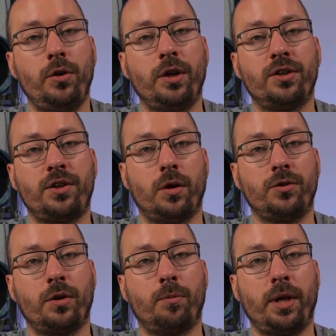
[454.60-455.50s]
you can sell
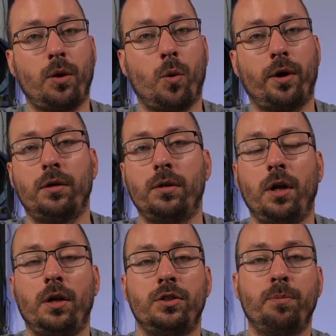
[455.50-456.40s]
some Bitcoin
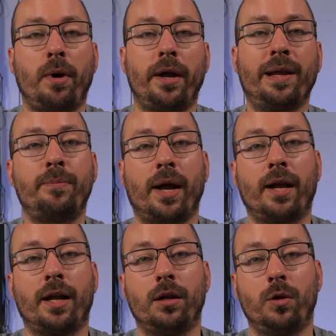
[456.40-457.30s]
to buy it
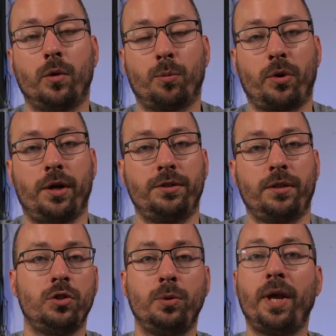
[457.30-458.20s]
back at a lower price,
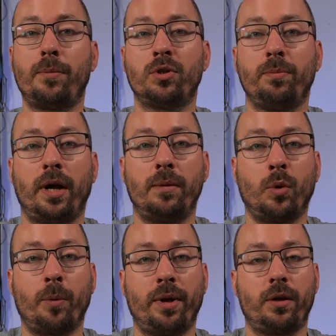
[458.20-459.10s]
to be able to buy
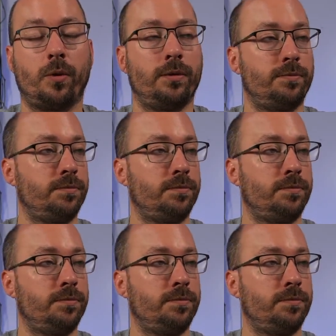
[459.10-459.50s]
more Bitcoin.